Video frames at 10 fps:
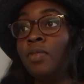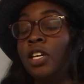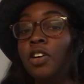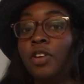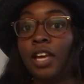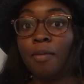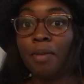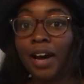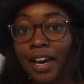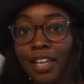you know, get
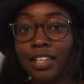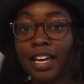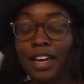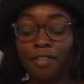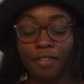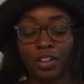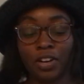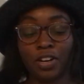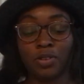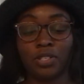by in life, you
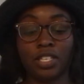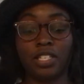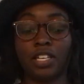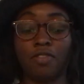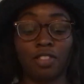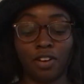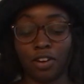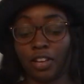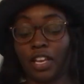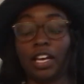know, since if
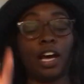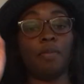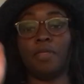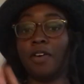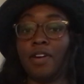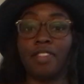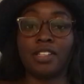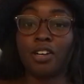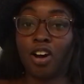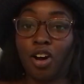they're like up there at the
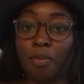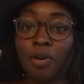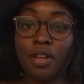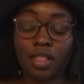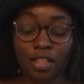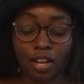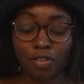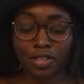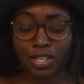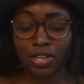top, they
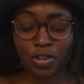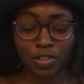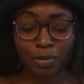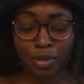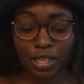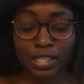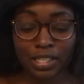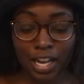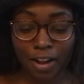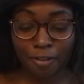obviously know some good
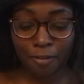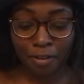stuff.